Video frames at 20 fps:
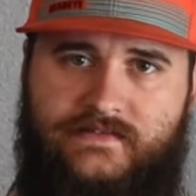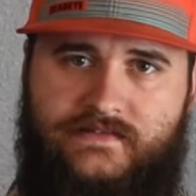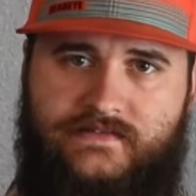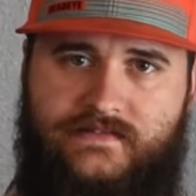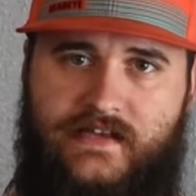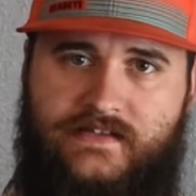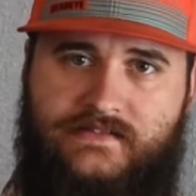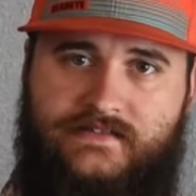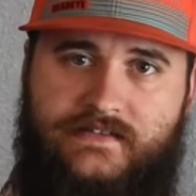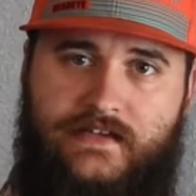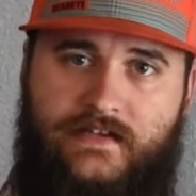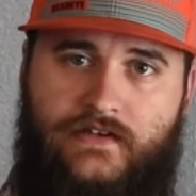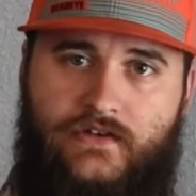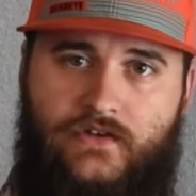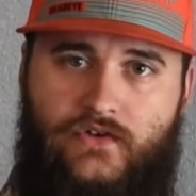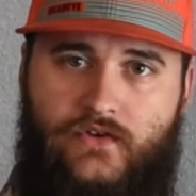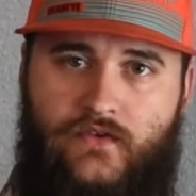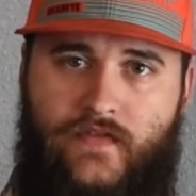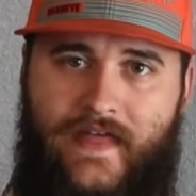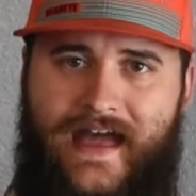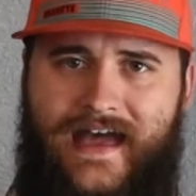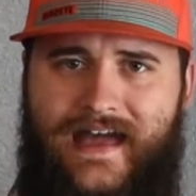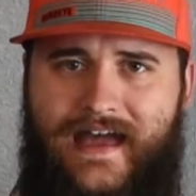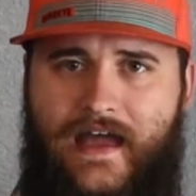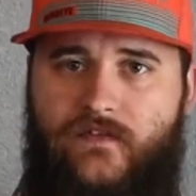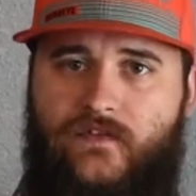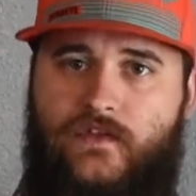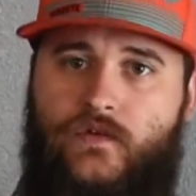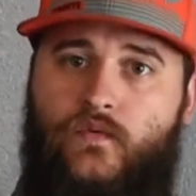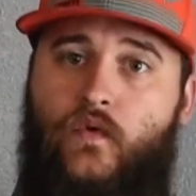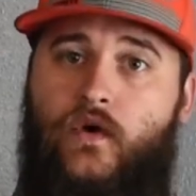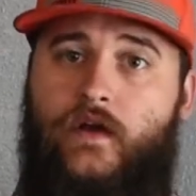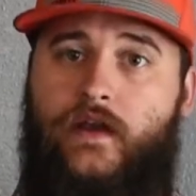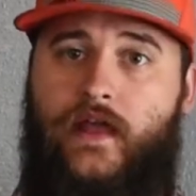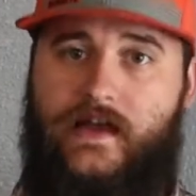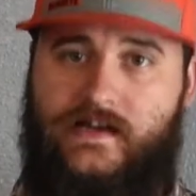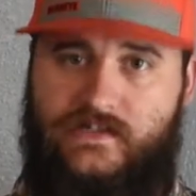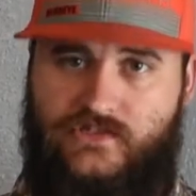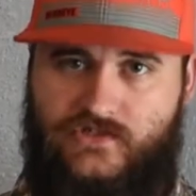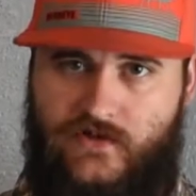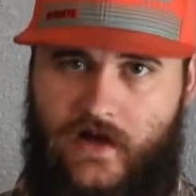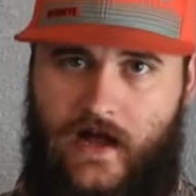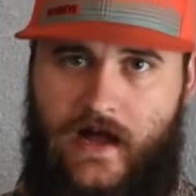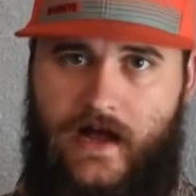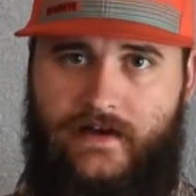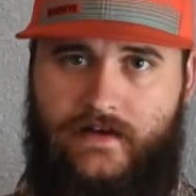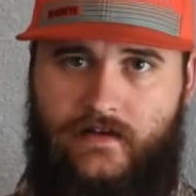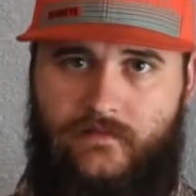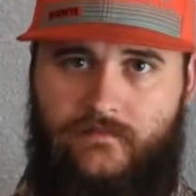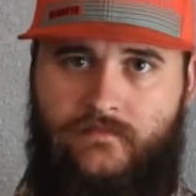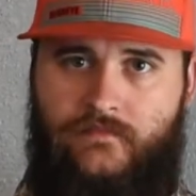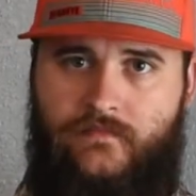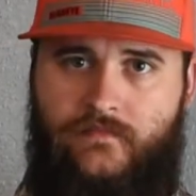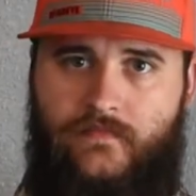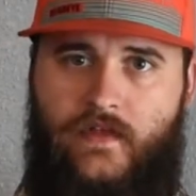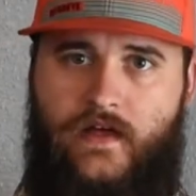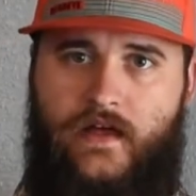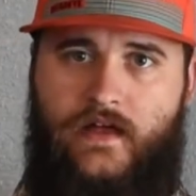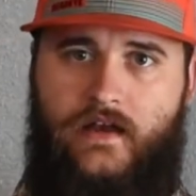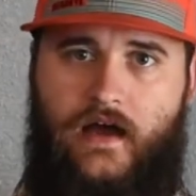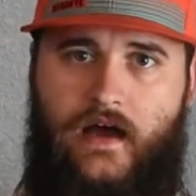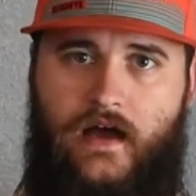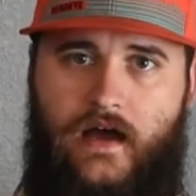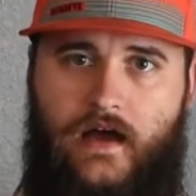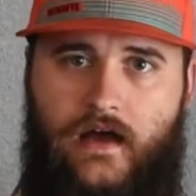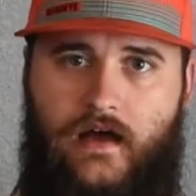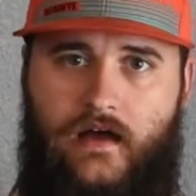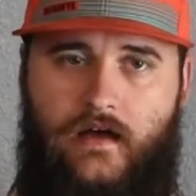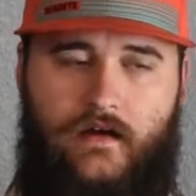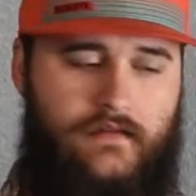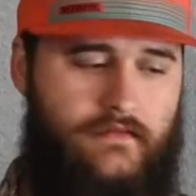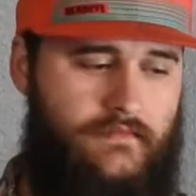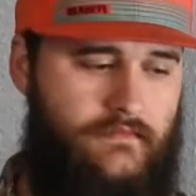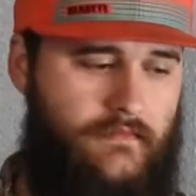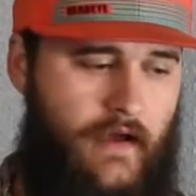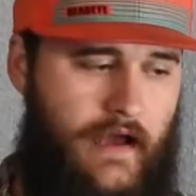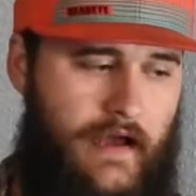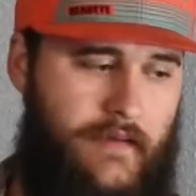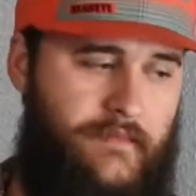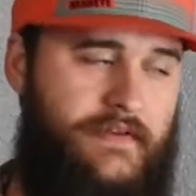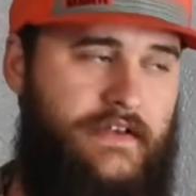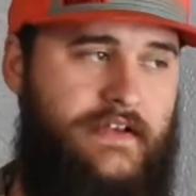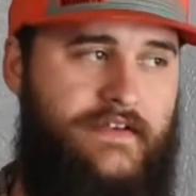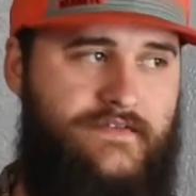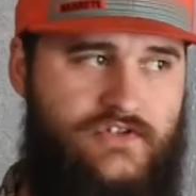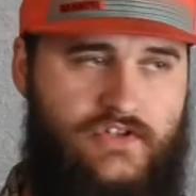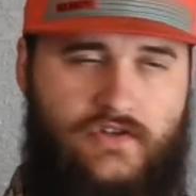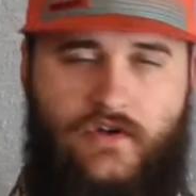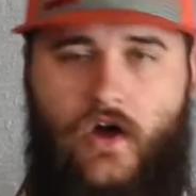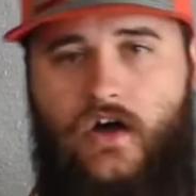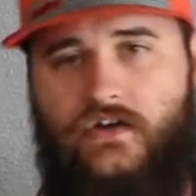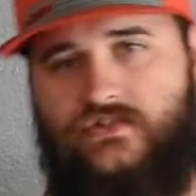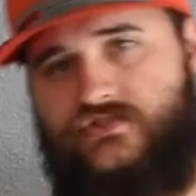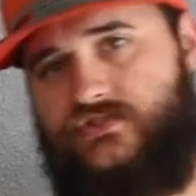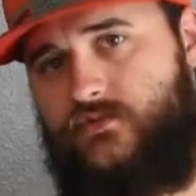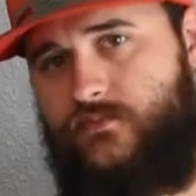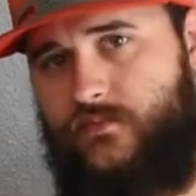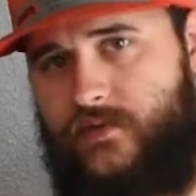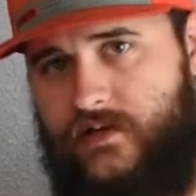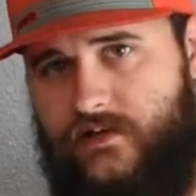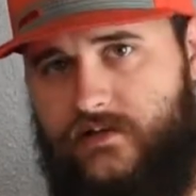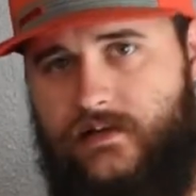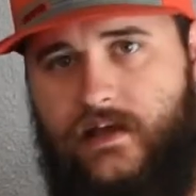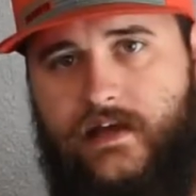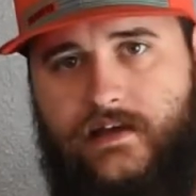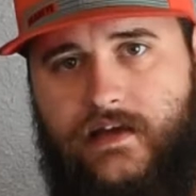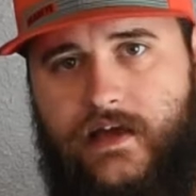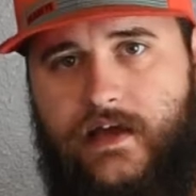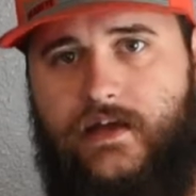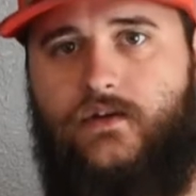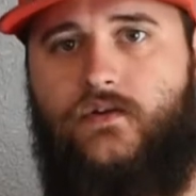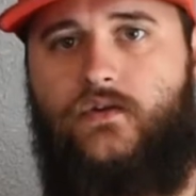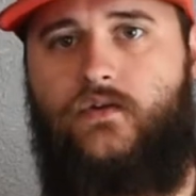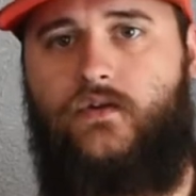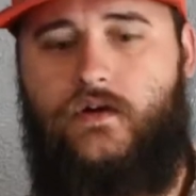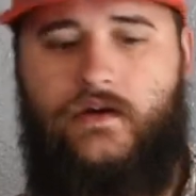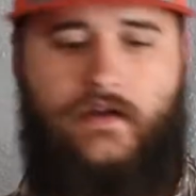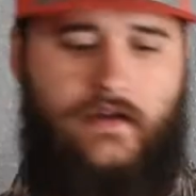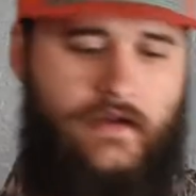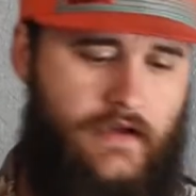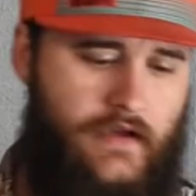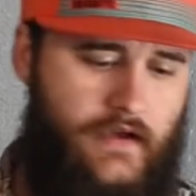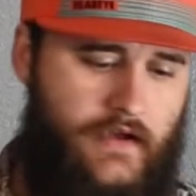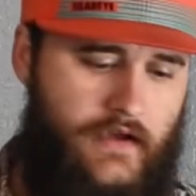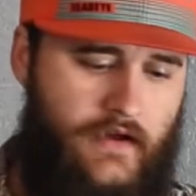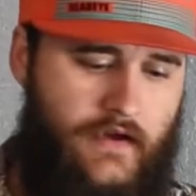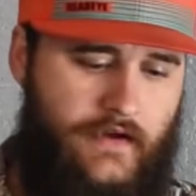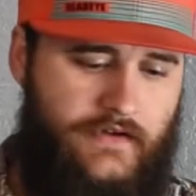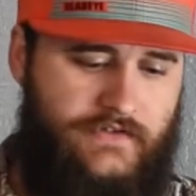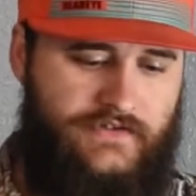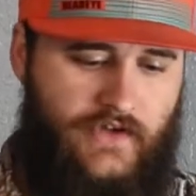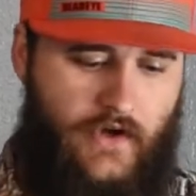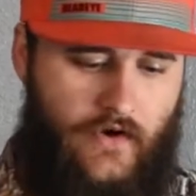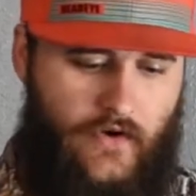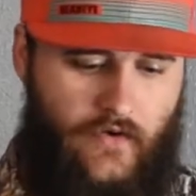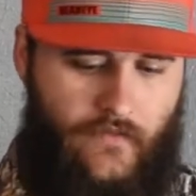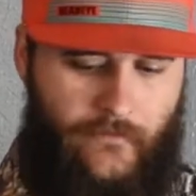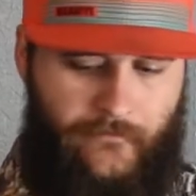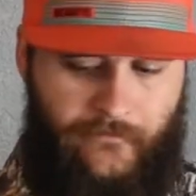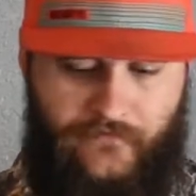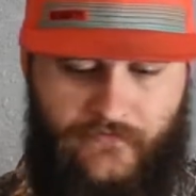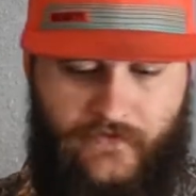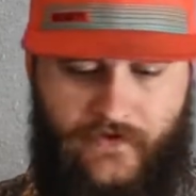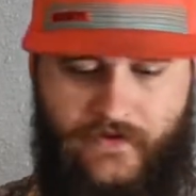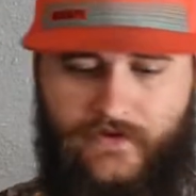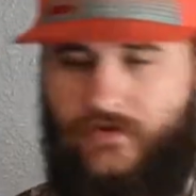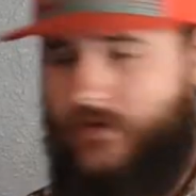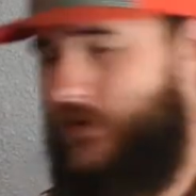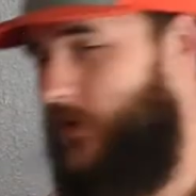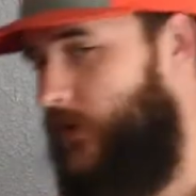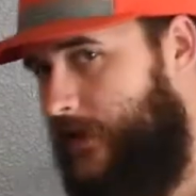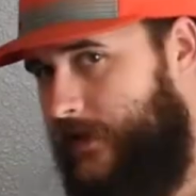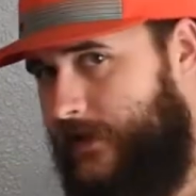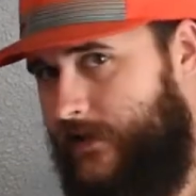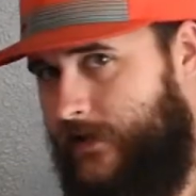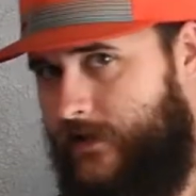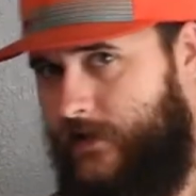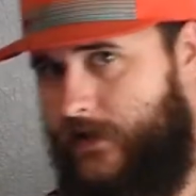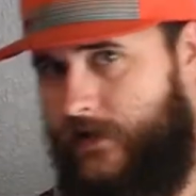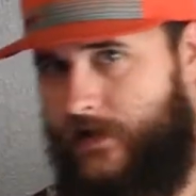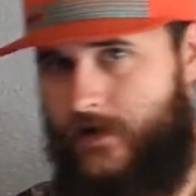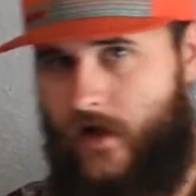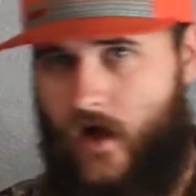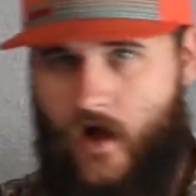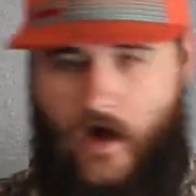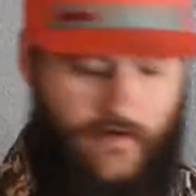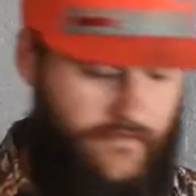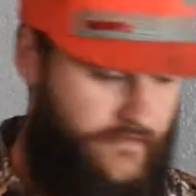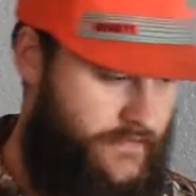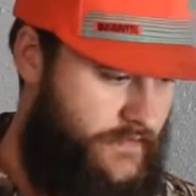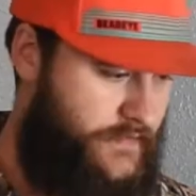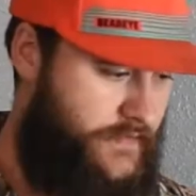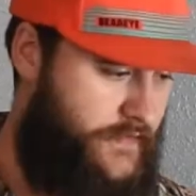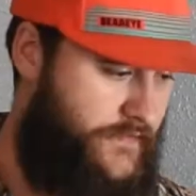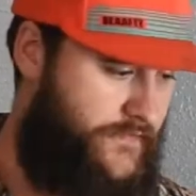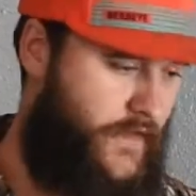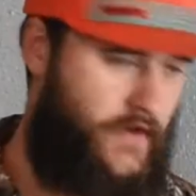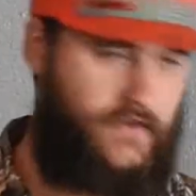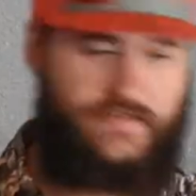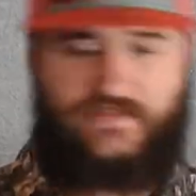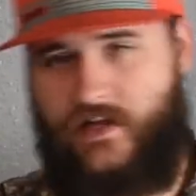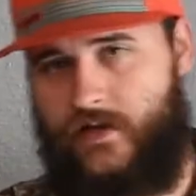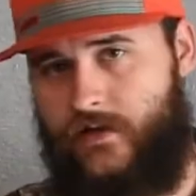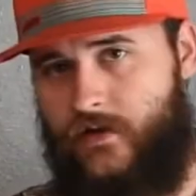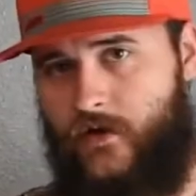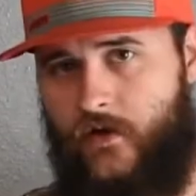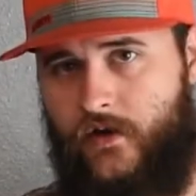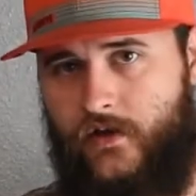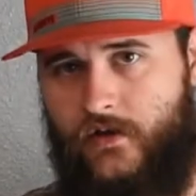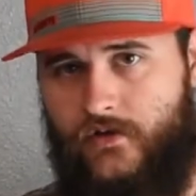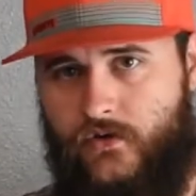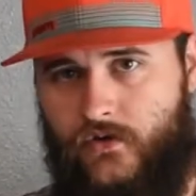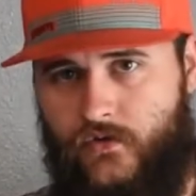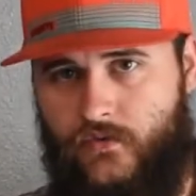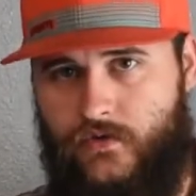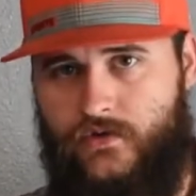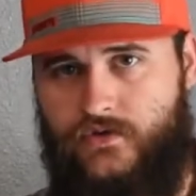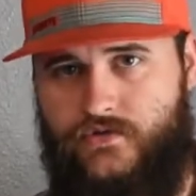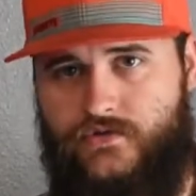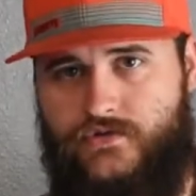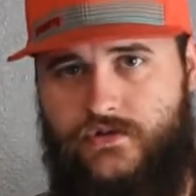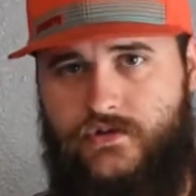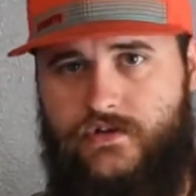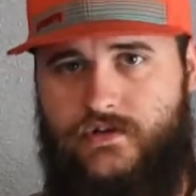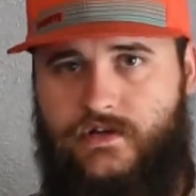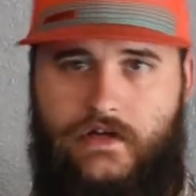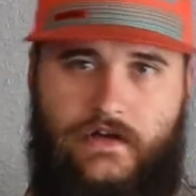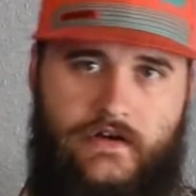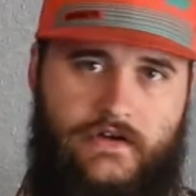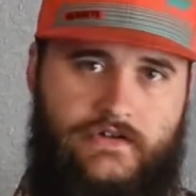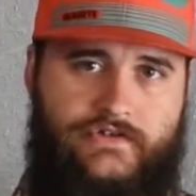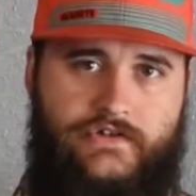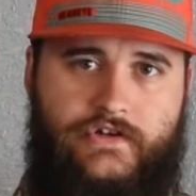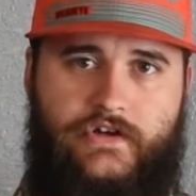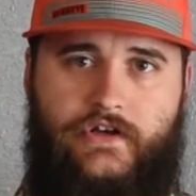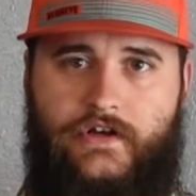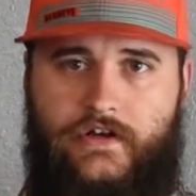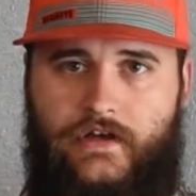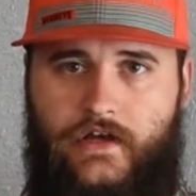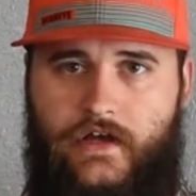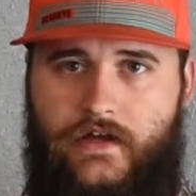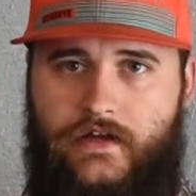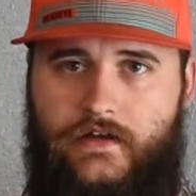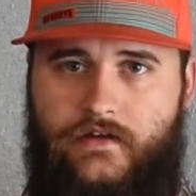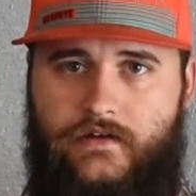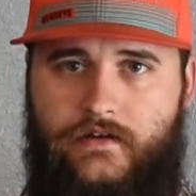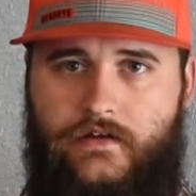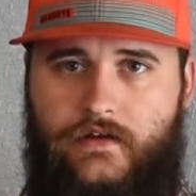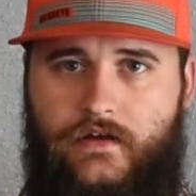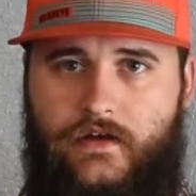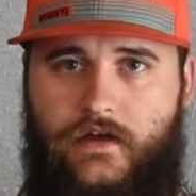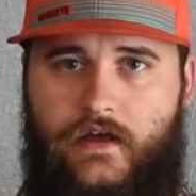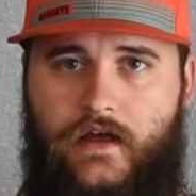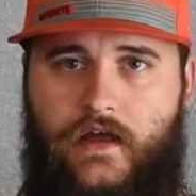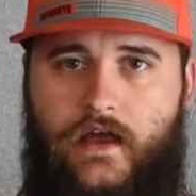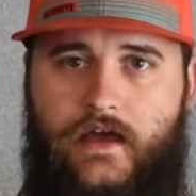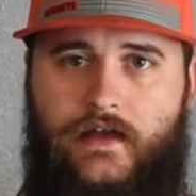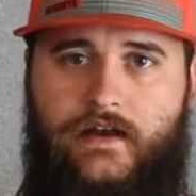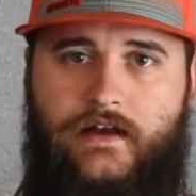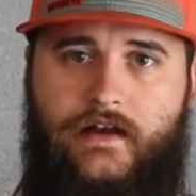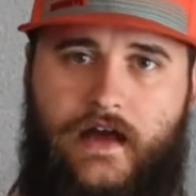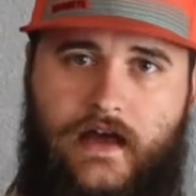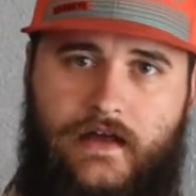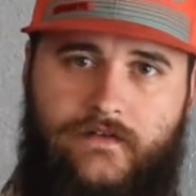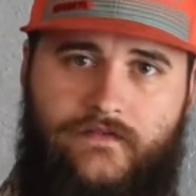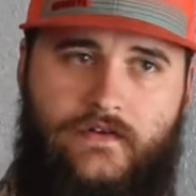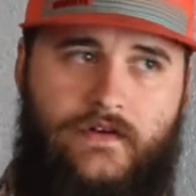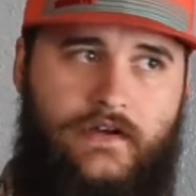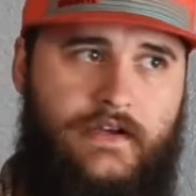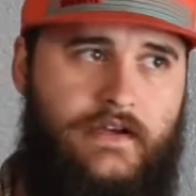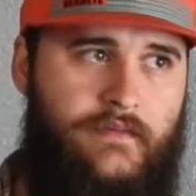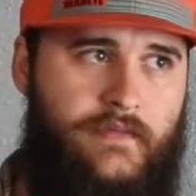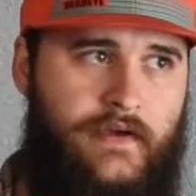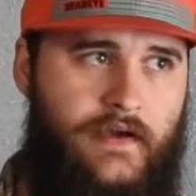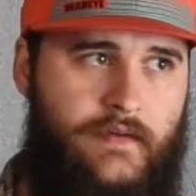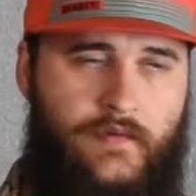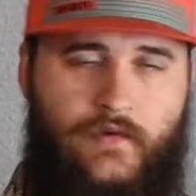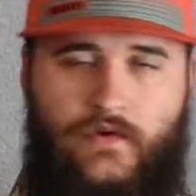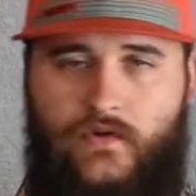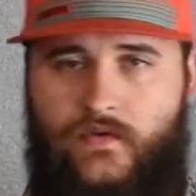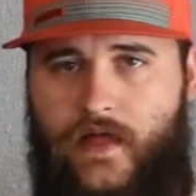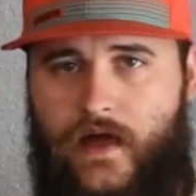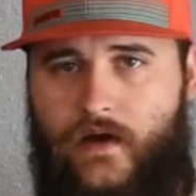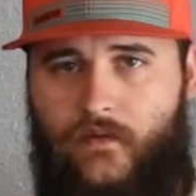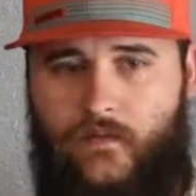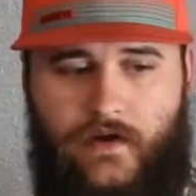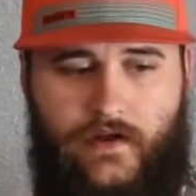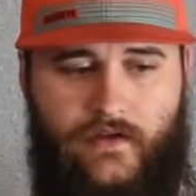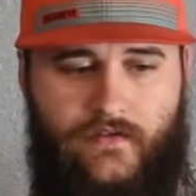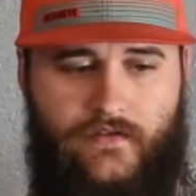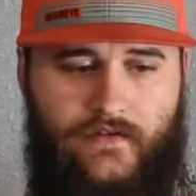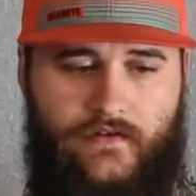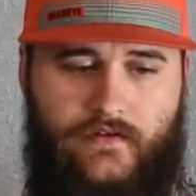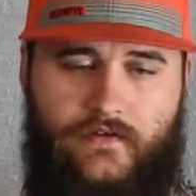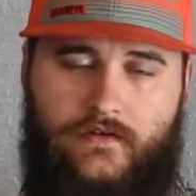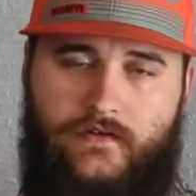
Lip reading: necessity to do that, and then one extra item that I believe should also be in that category. So to go ahead and kick it off, the first thing you're going to do when you shoot a deer is you're going to gut it. And a knife you need to be able to do that with